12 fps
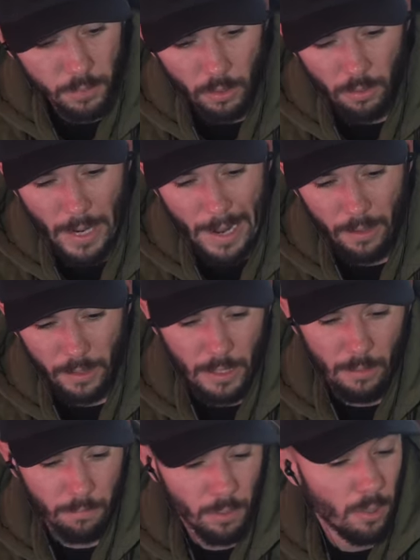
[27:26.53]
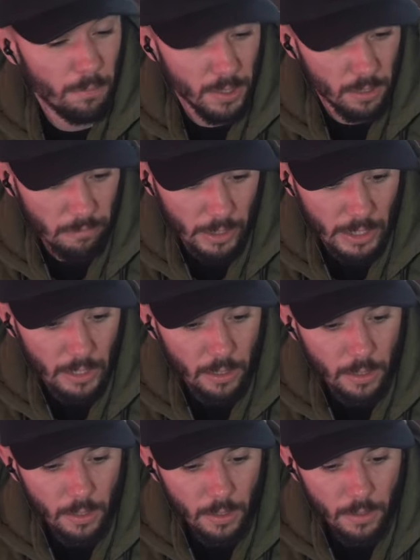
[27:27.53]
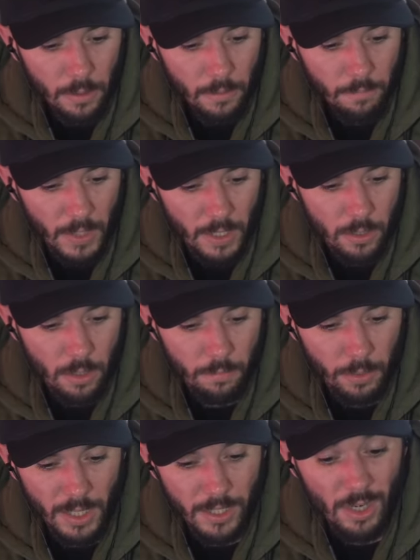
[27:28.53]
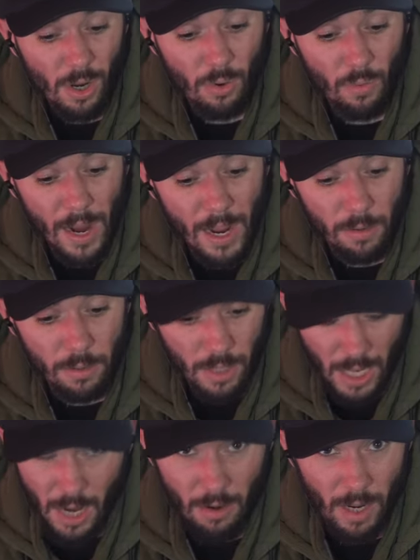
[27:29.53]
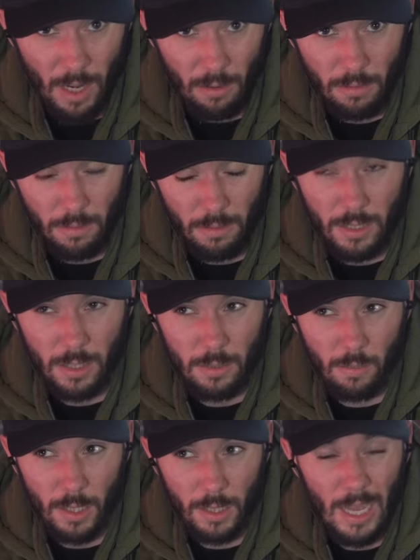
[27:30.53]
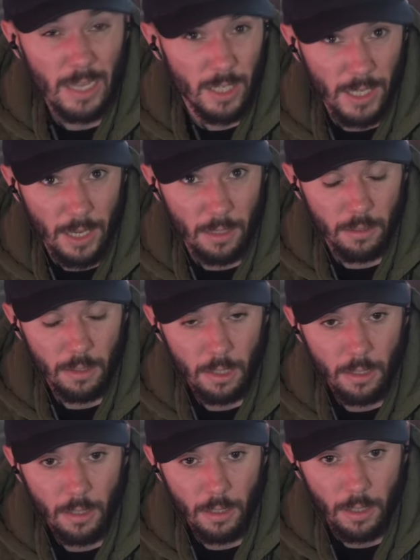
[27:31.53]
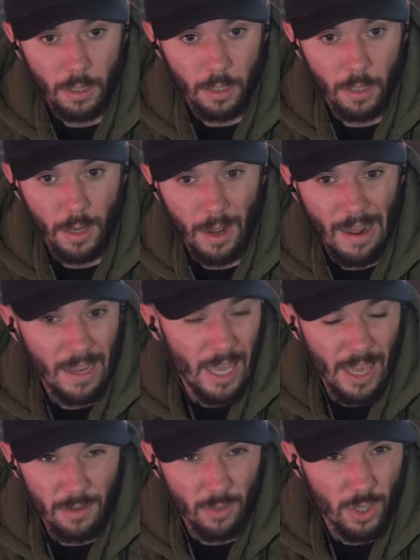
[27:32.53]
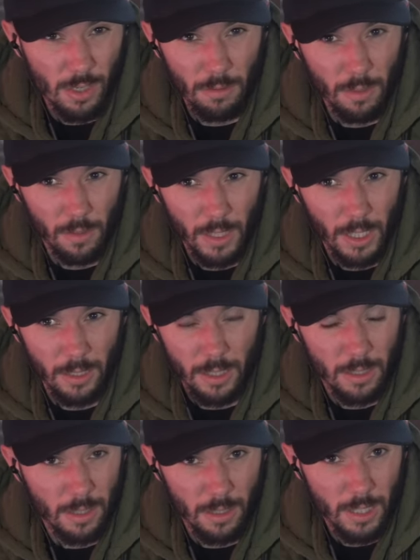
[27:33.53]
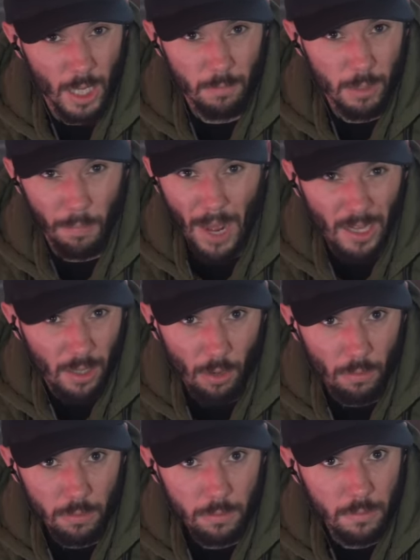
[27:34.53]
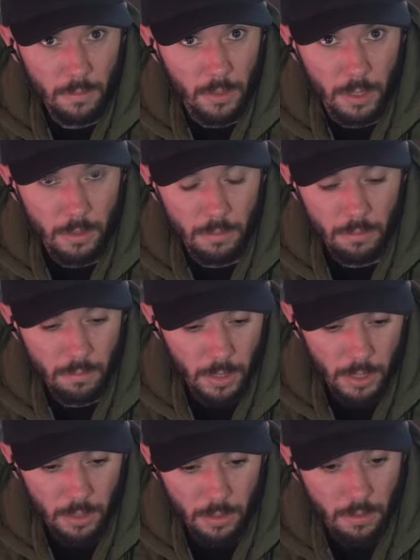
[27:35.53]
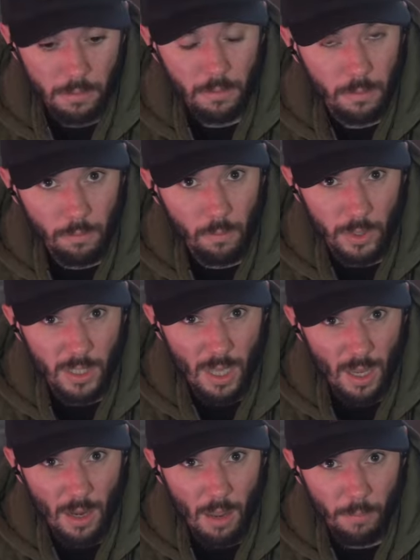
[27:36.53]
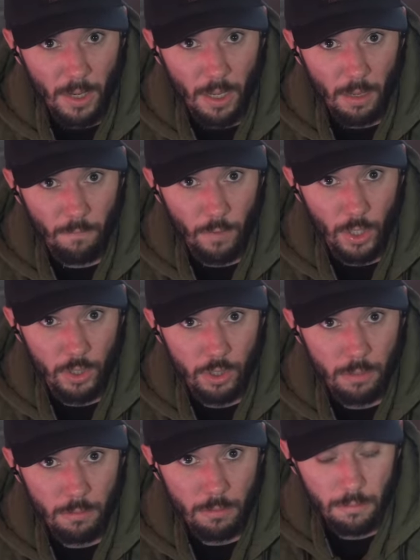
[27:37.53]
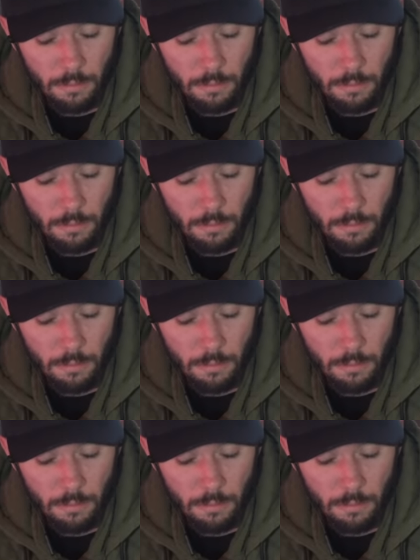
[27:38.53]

plurality purposefully, that took place around the area. This is what they said. Uh, I can't geolocate this to the same spot, though. Just, this is was the accompanying footage.